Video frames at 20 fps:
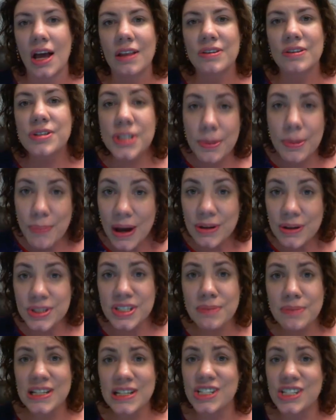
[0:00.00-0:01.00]
They're supposed
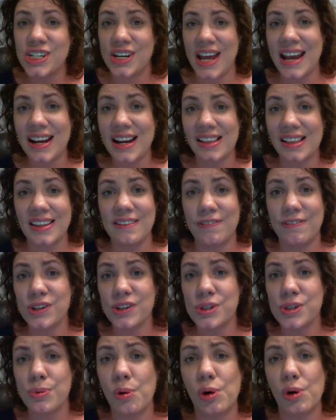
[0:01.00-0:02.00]
to be genetically
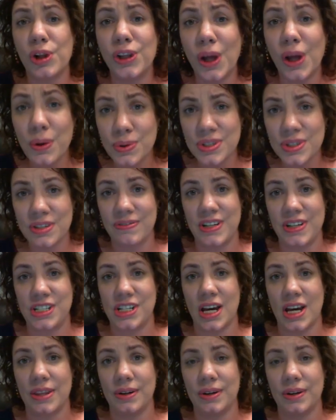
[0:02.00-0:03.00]
virtual clones of each
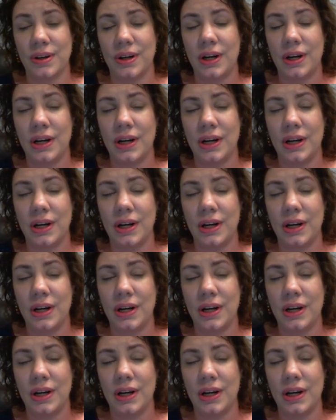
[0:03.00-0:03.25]
other.